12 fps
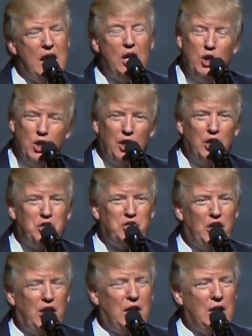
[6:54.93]
and you're going to
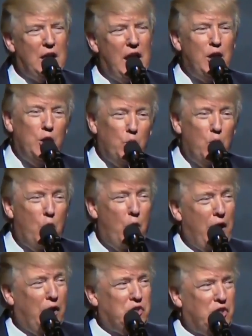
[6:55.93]
see it, and you're
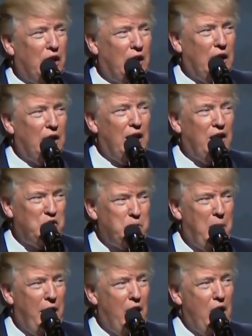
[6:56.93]
already seeing it, and
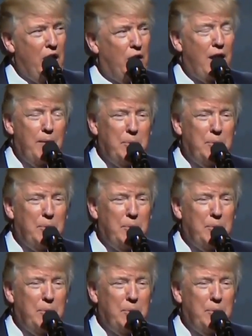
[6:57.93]
it's my honor.